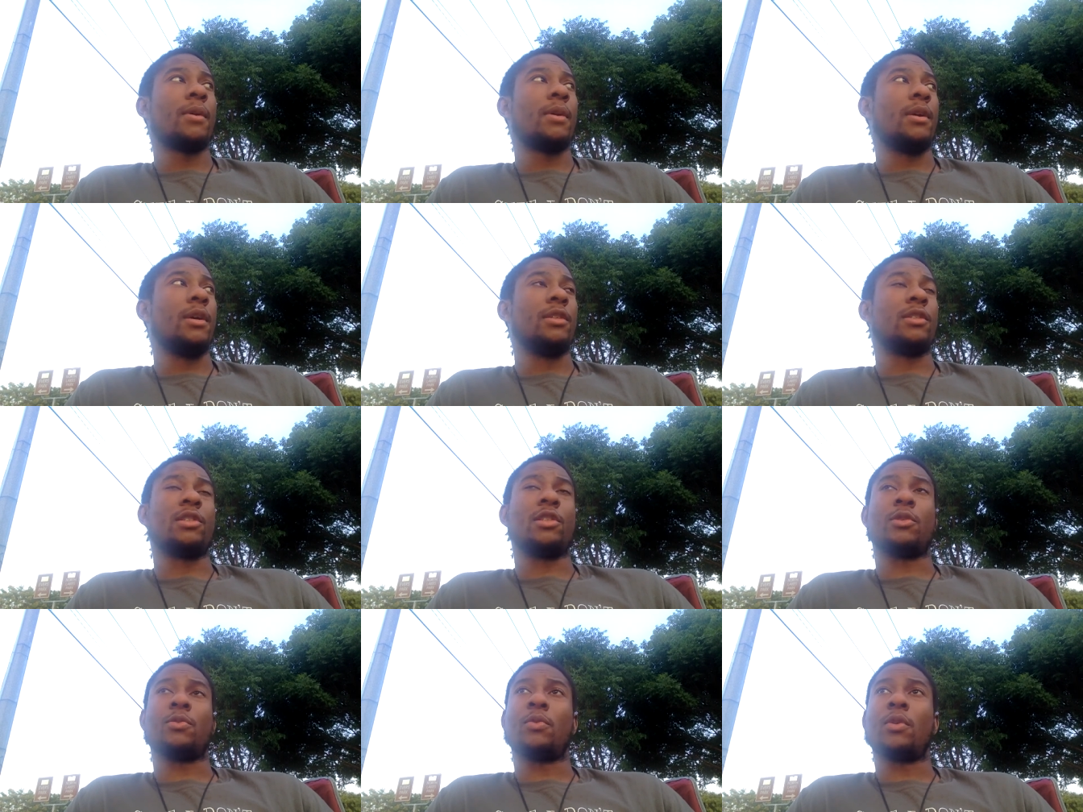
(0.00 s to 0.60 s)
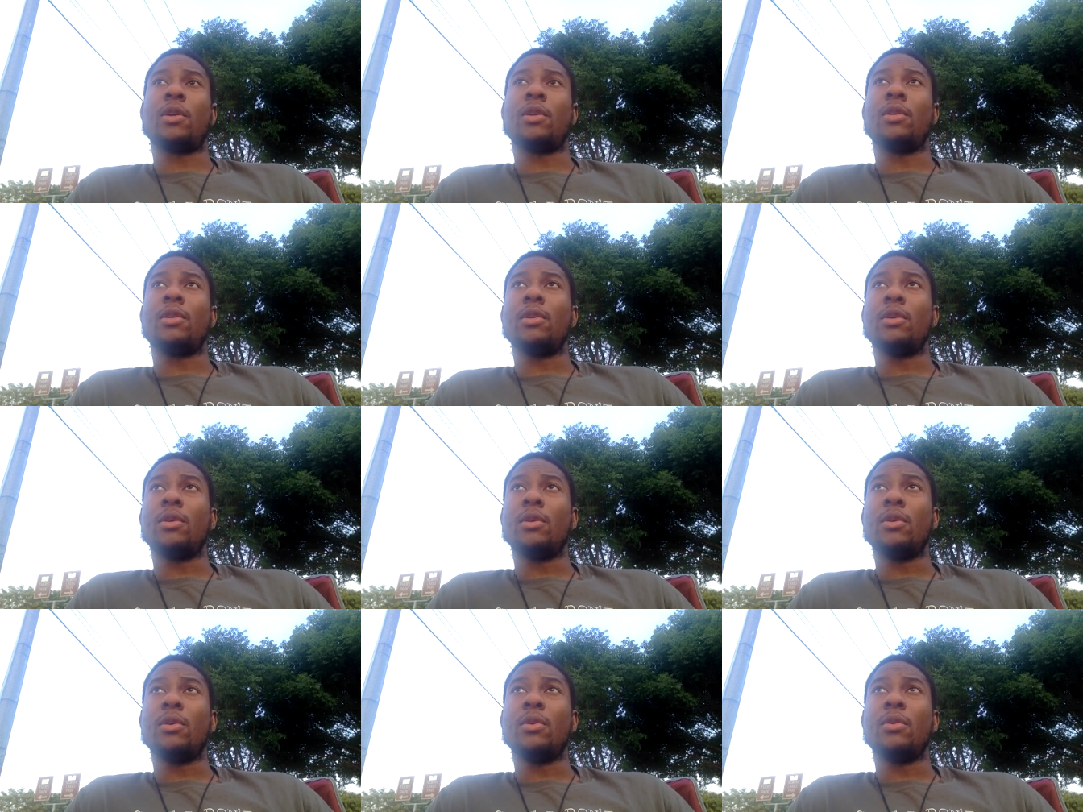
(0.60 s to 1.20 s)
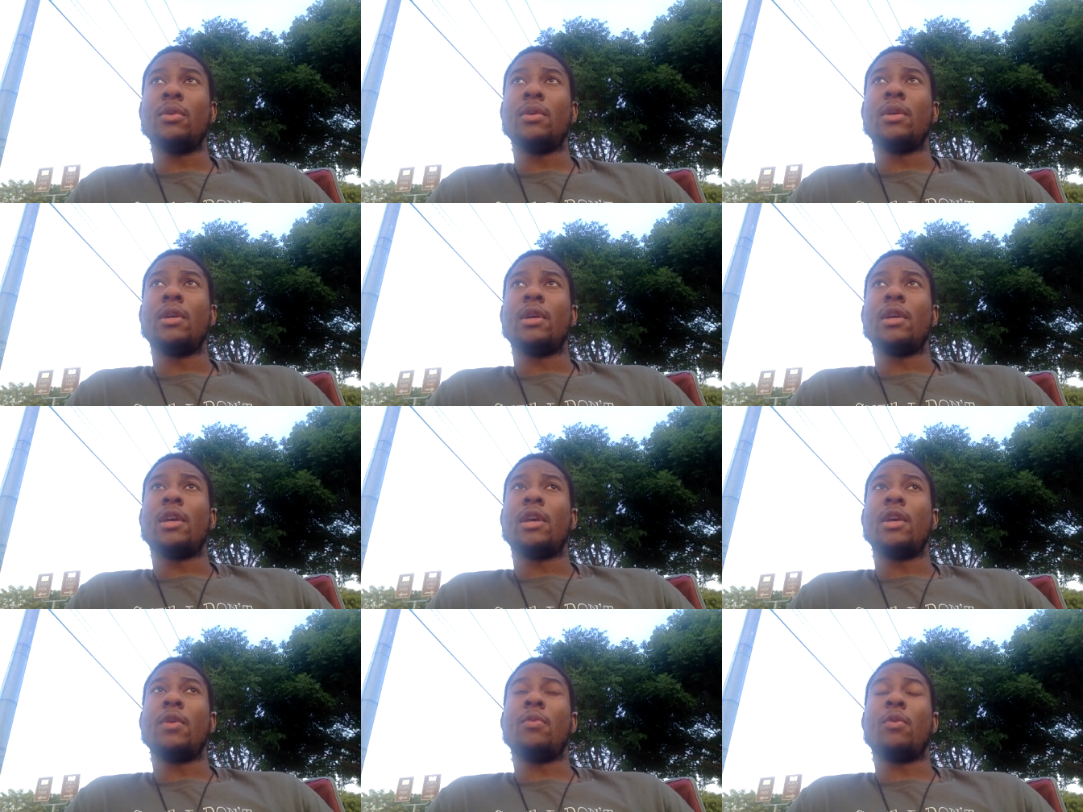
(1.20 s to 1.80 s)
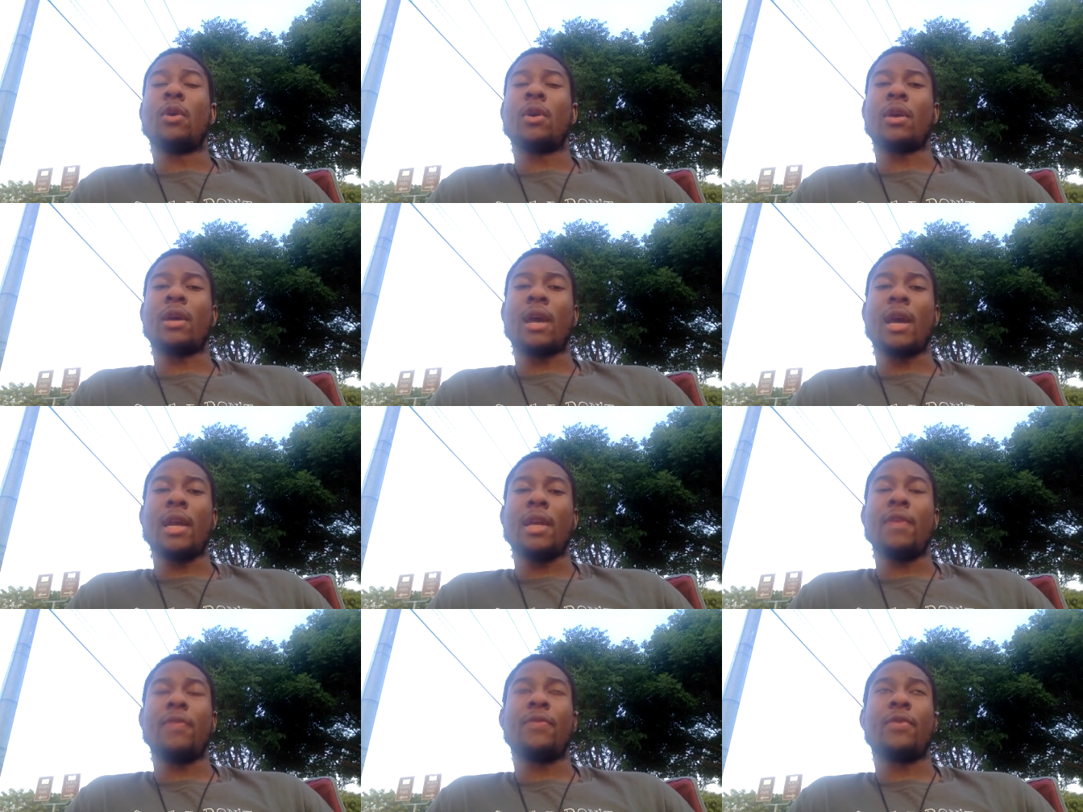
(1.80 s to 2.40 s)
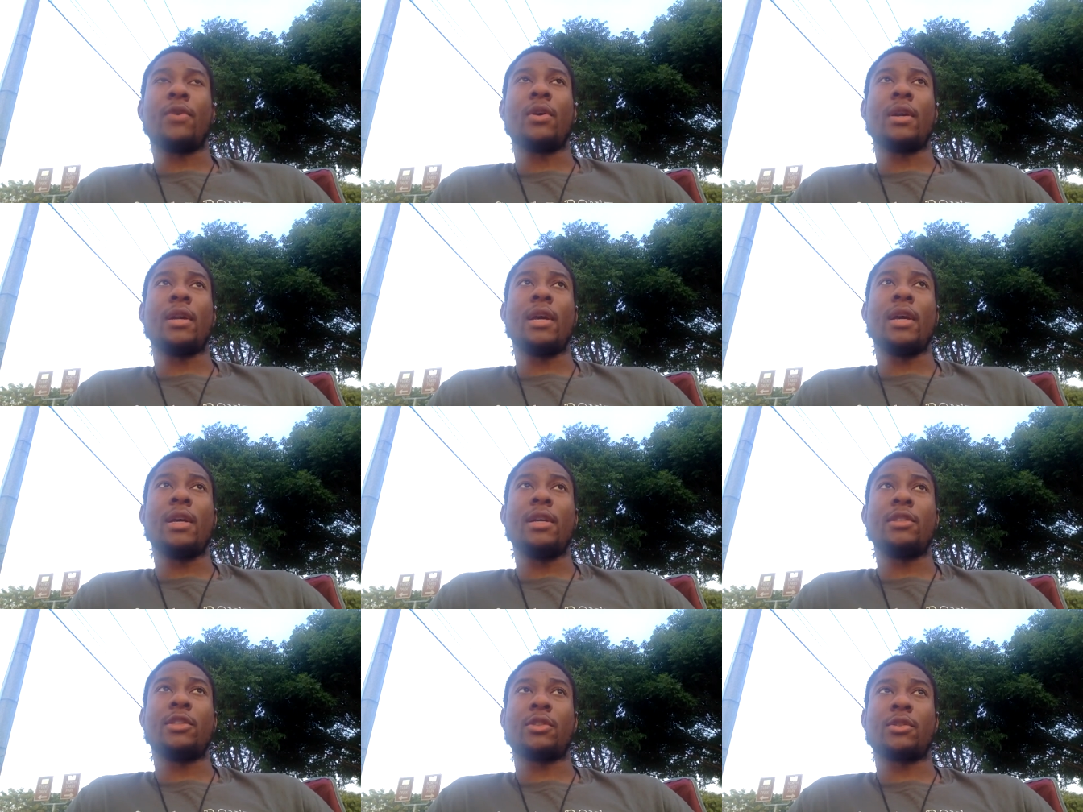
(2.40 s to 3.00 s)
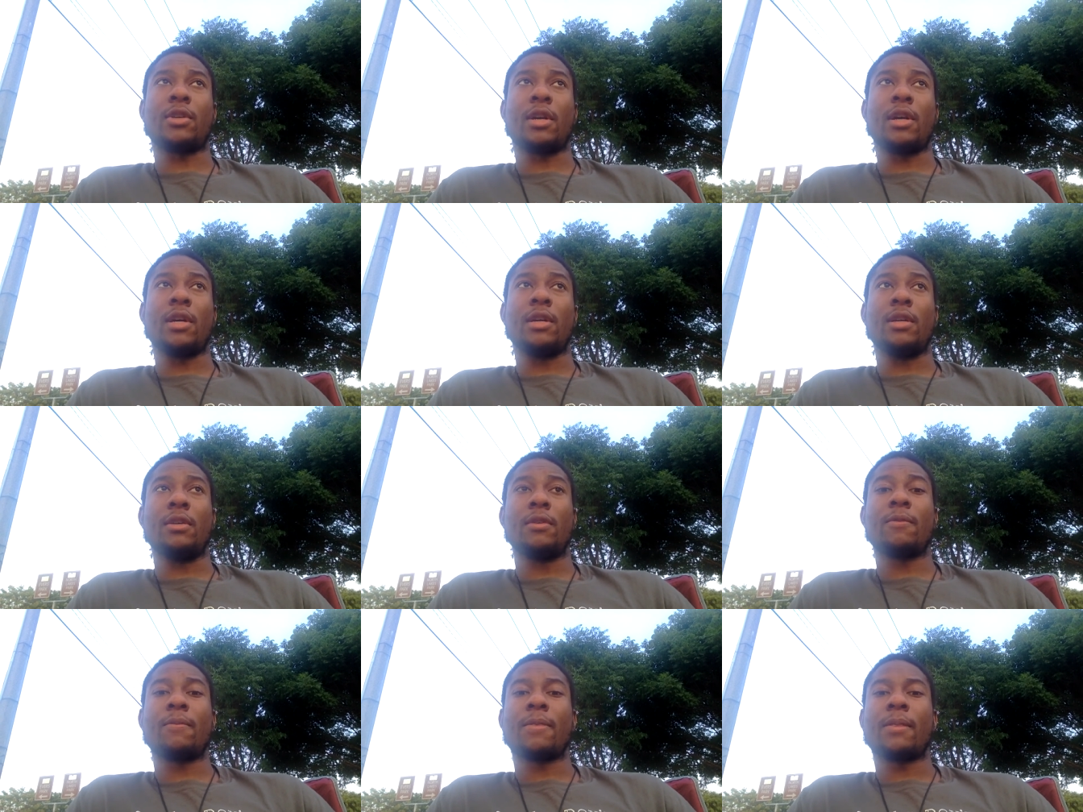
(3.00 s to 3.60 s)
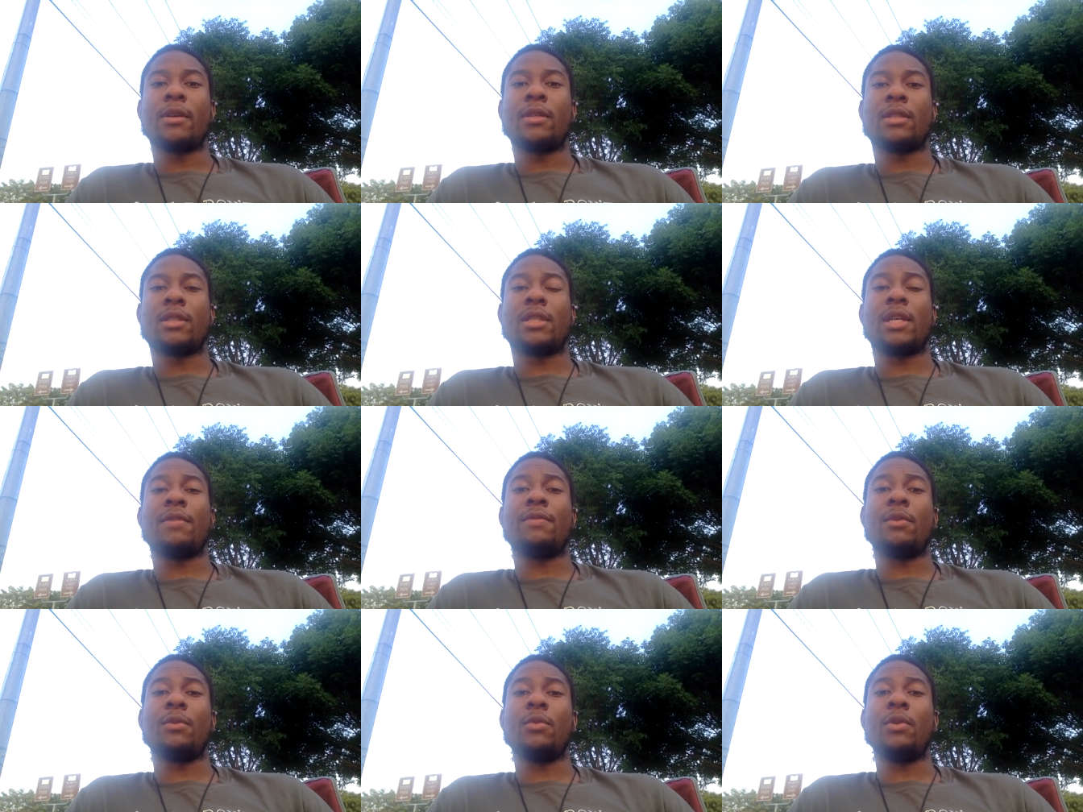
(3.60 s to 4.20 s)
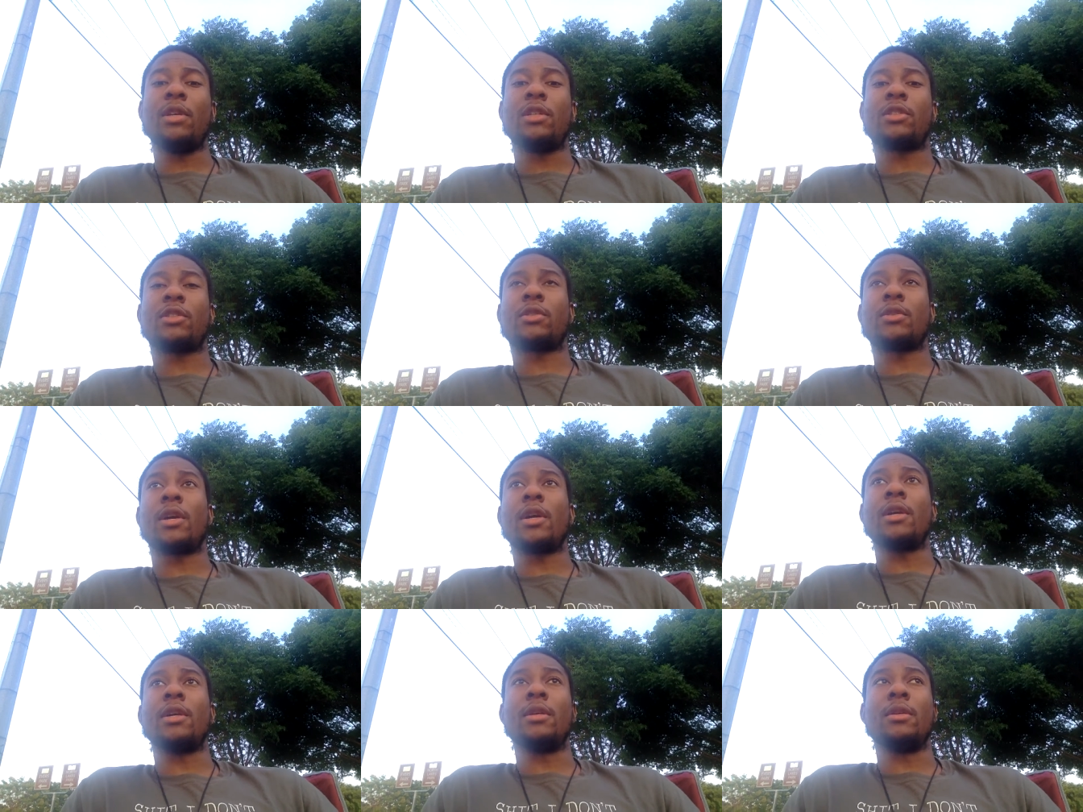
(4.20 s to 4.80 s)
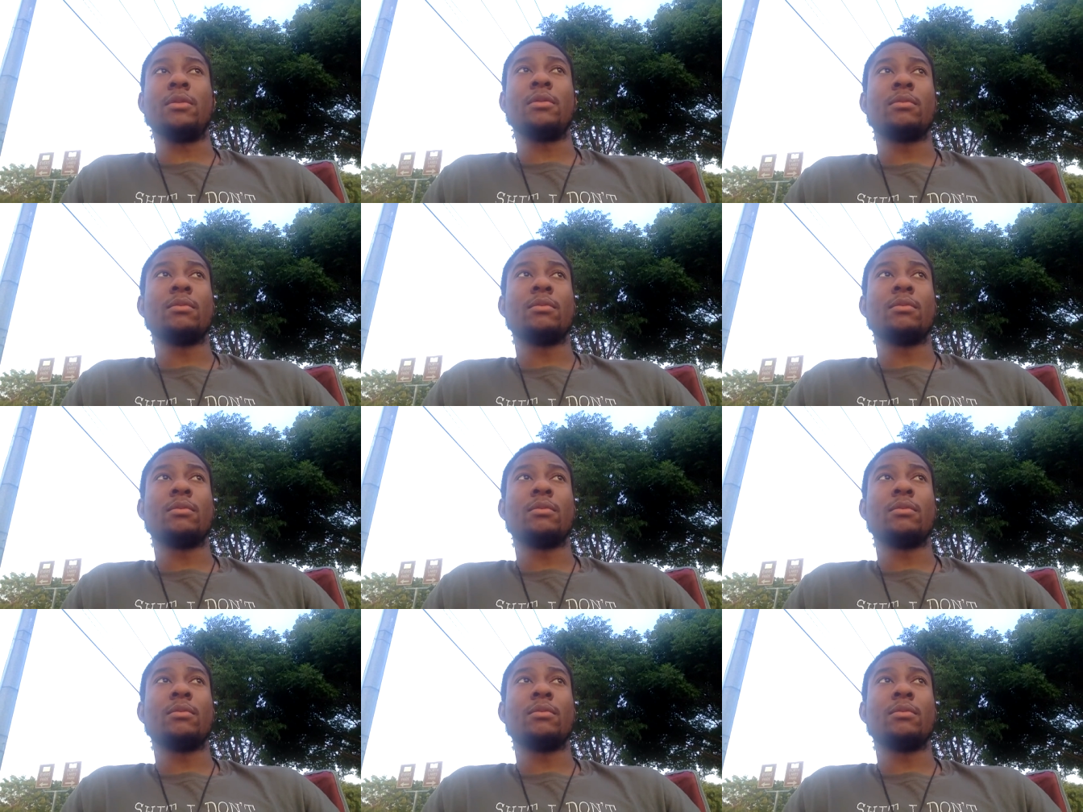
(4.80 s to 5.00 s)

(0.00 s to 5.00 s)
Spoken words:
This is one dude, he worked 84 days straight, 7 weeks straight.